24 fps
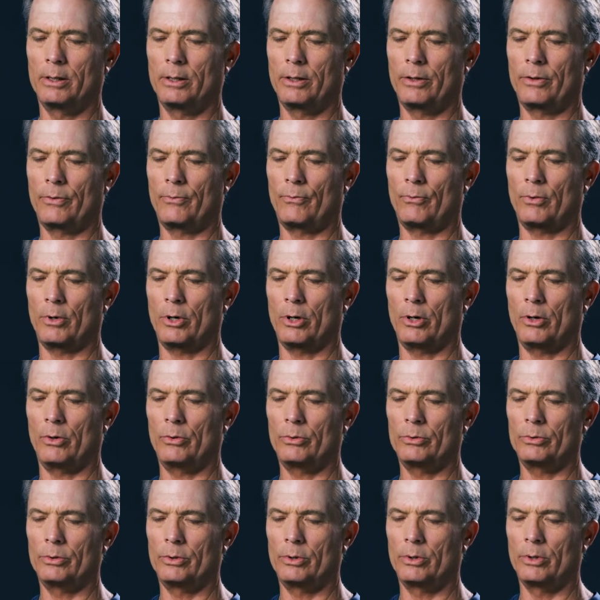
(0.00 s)

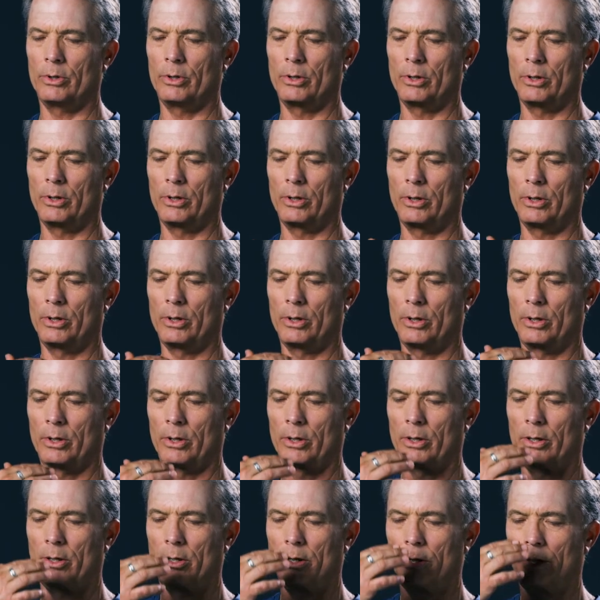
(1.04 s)
throat,
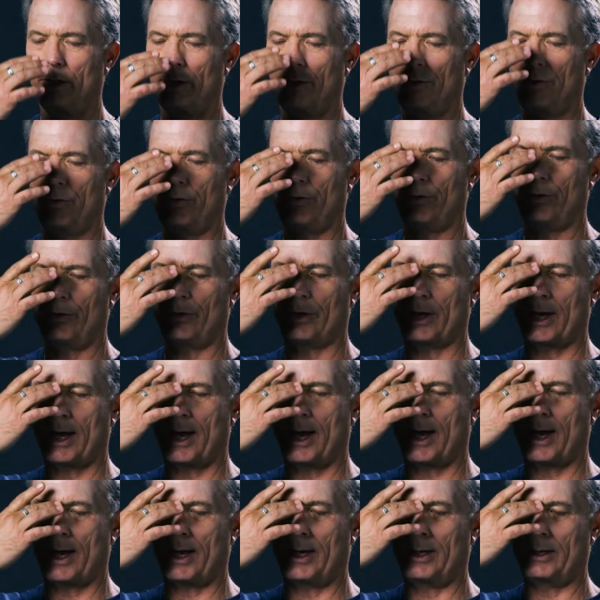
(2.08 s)
third
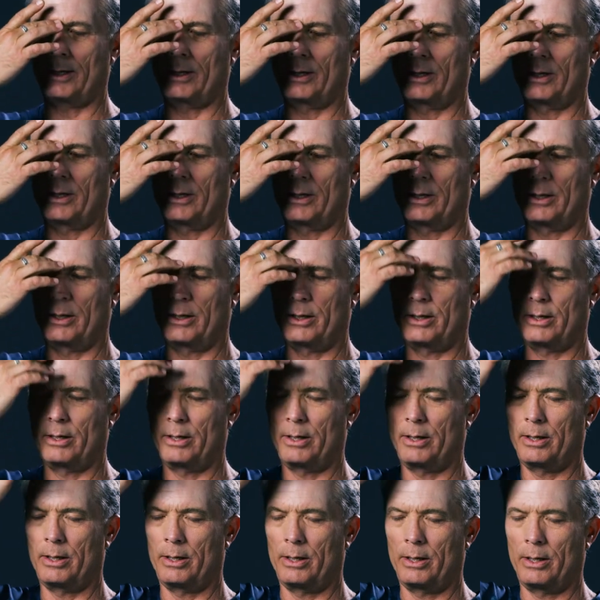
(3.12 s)
eye,
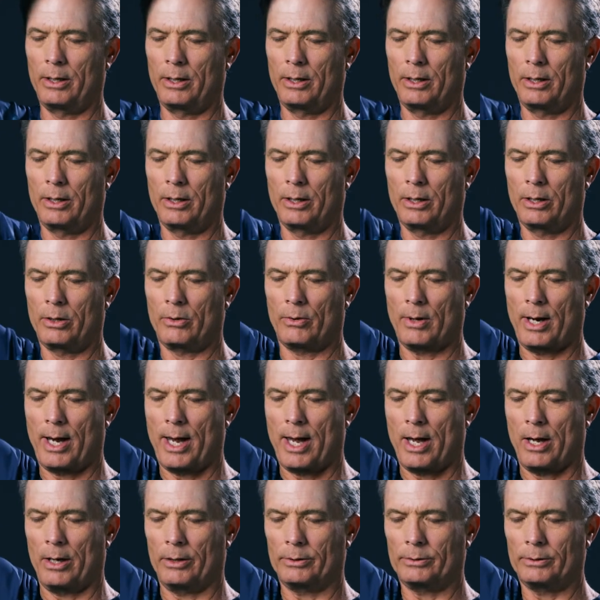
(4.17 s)

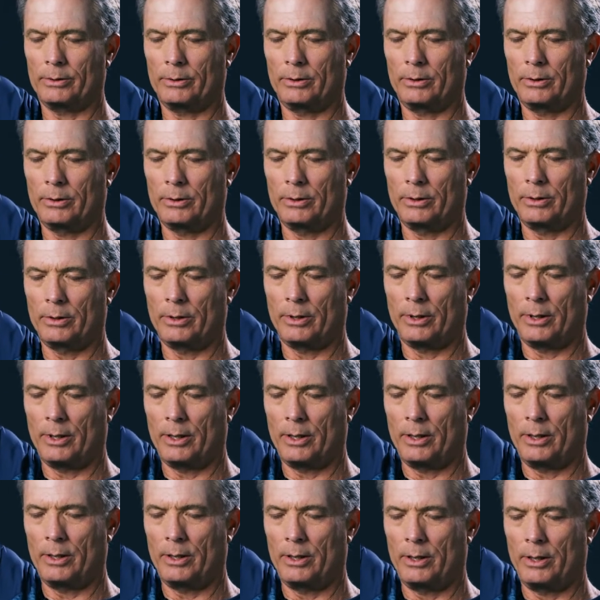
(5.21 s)
crown,
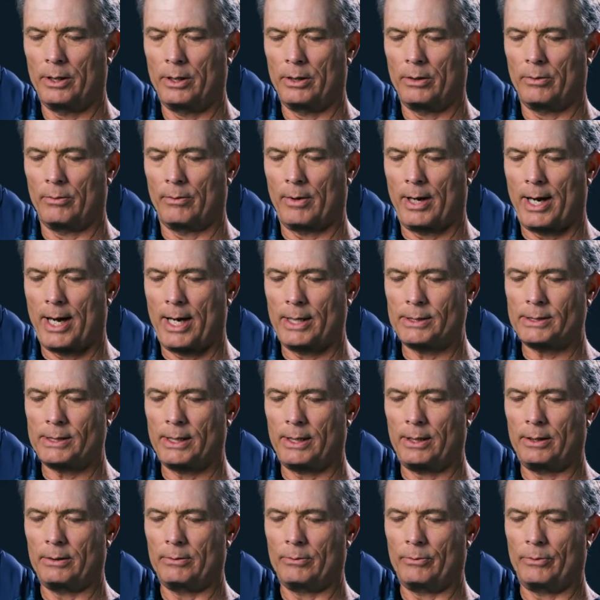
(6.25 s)

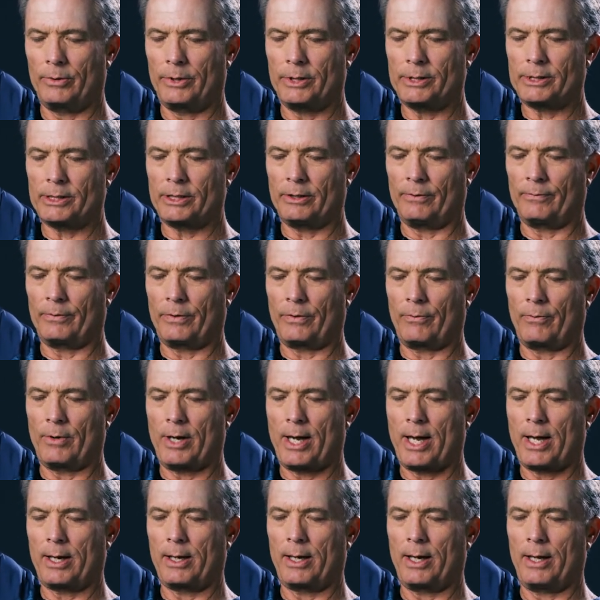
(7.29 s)
rising with the silver
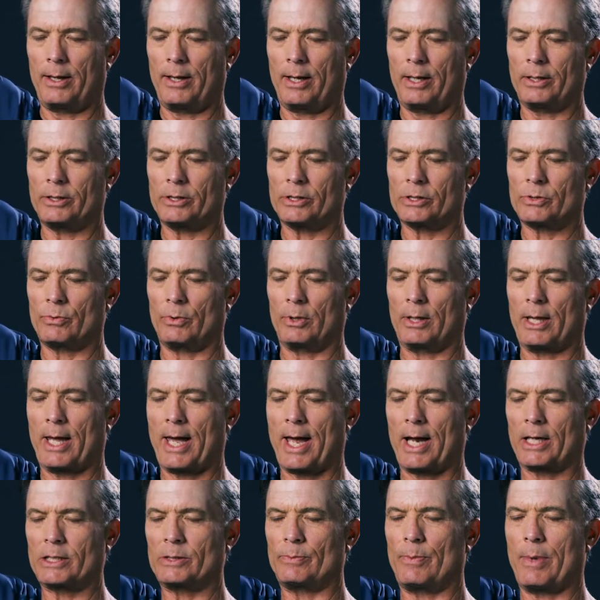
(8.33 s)
thread, and then just
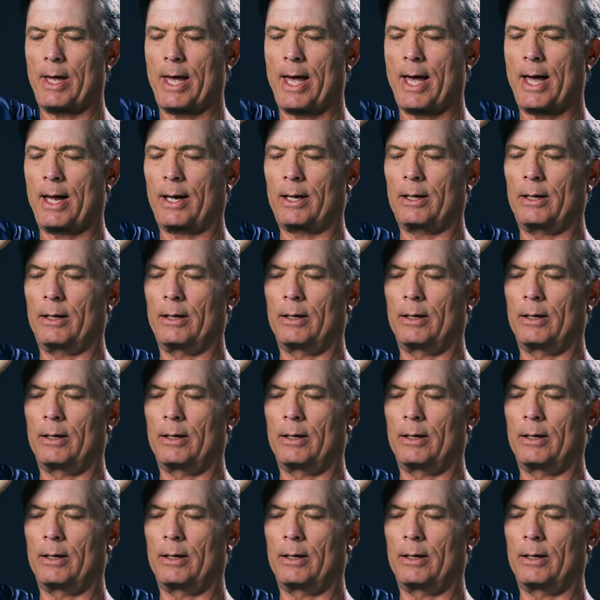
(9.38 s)
relax back